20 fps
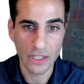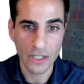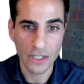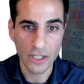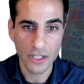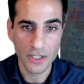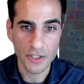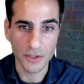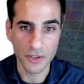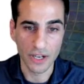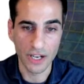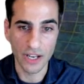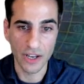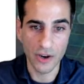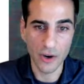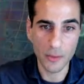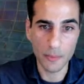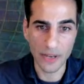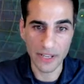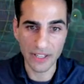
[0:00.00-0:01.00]
So I
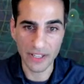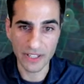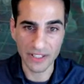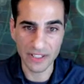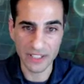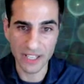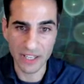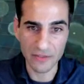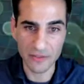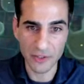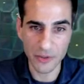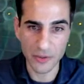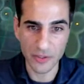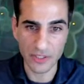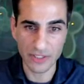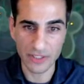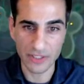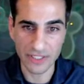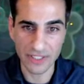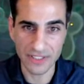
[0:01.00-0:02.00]
hope I gave you
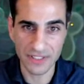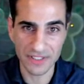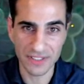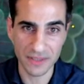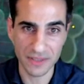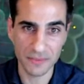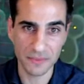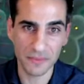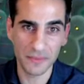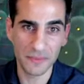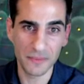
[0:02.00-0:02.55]
at least some